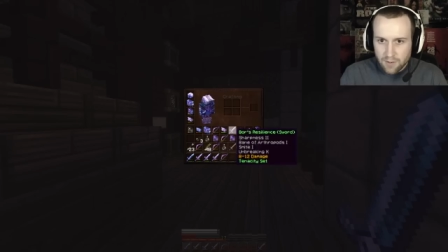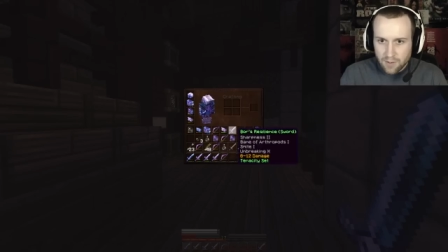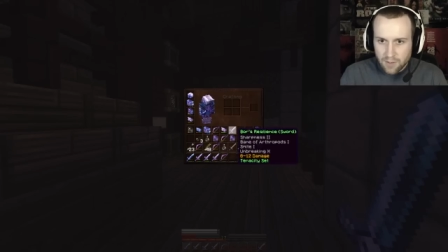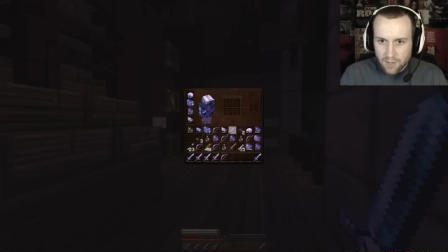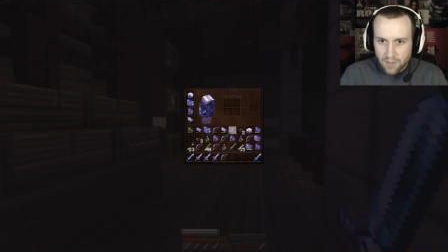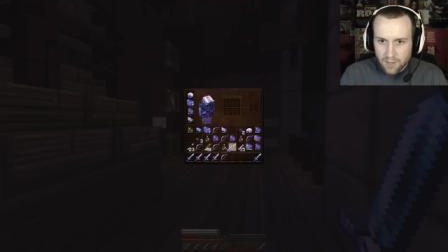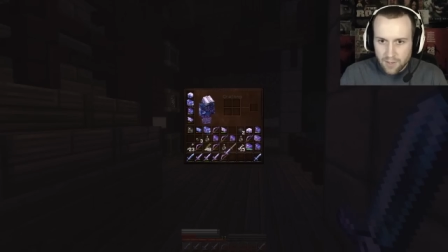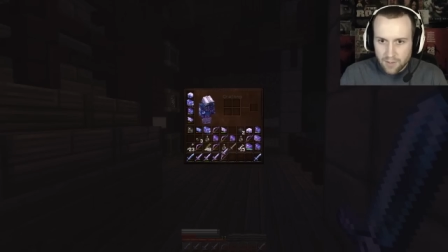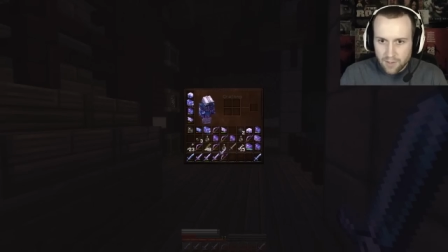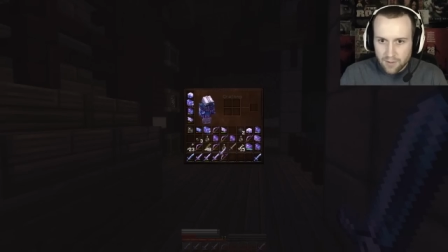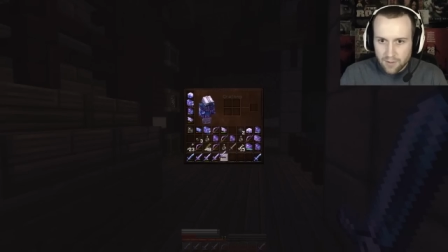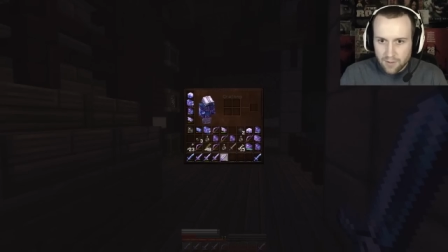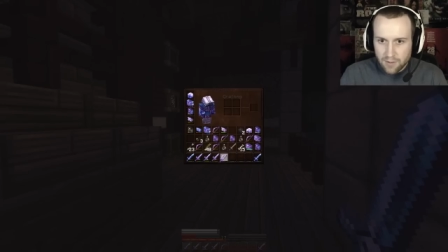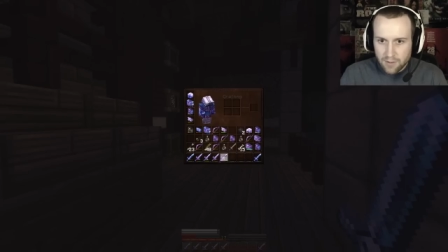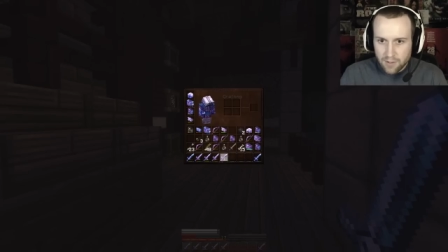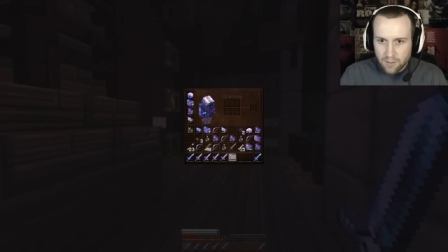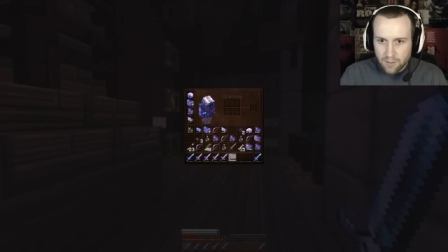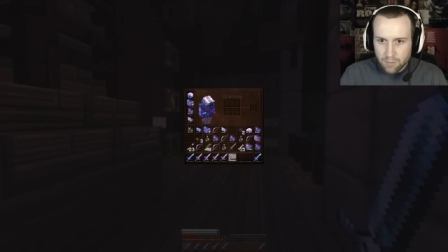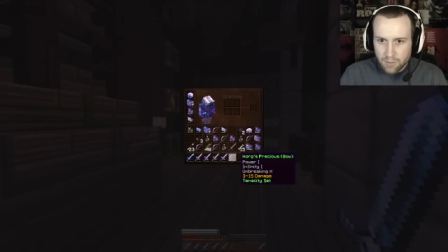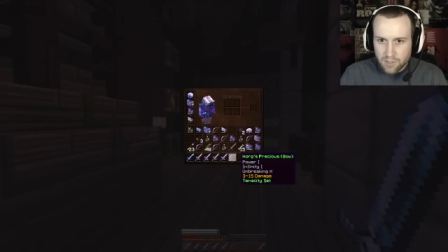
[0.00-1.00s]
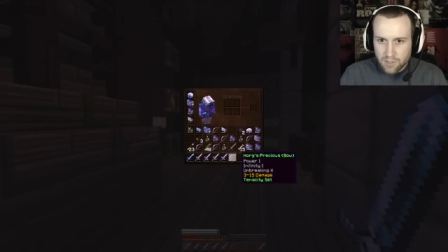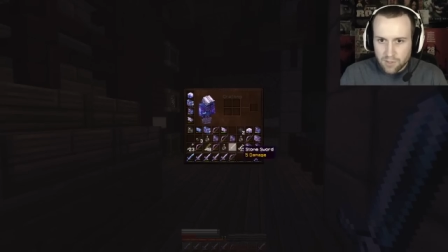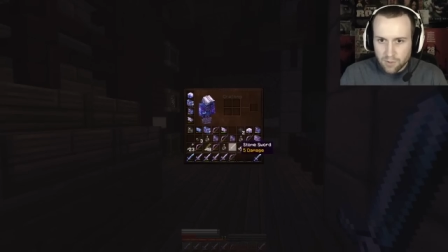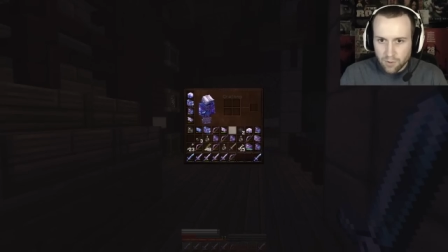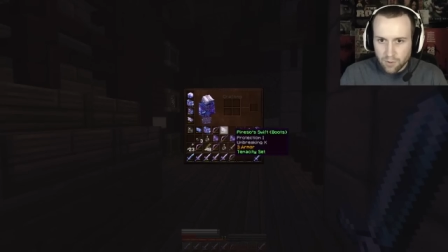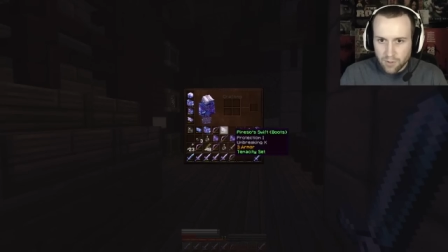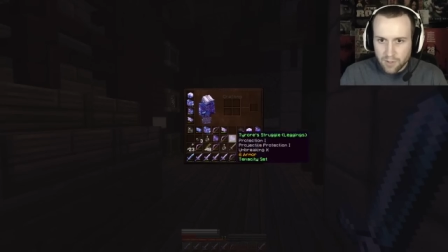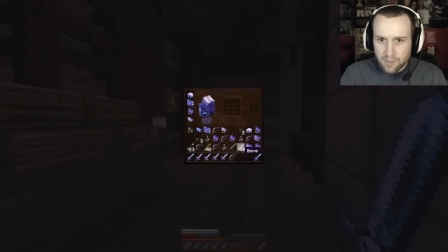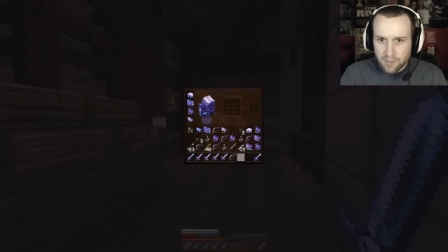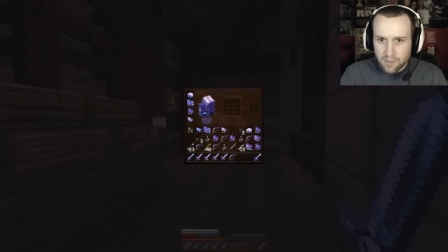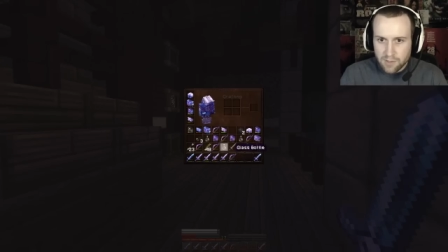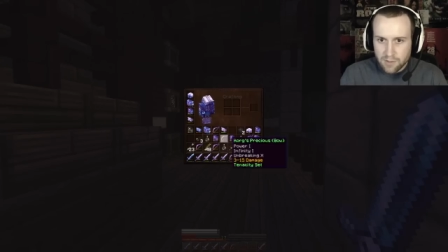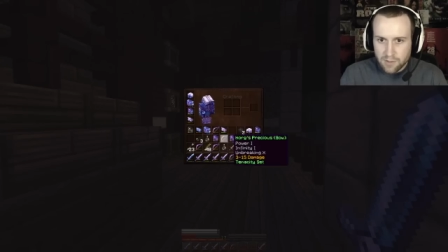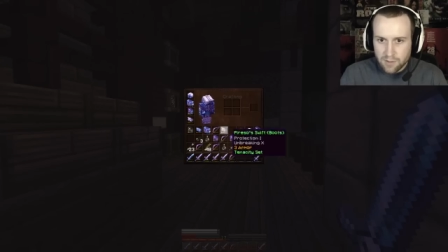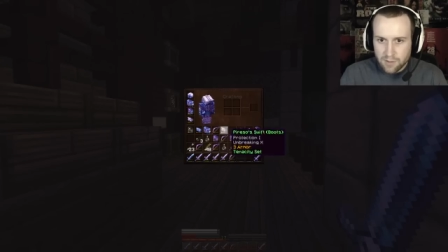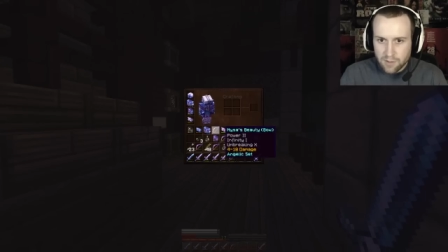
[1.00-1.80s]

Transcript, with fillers: God, nothing but swords.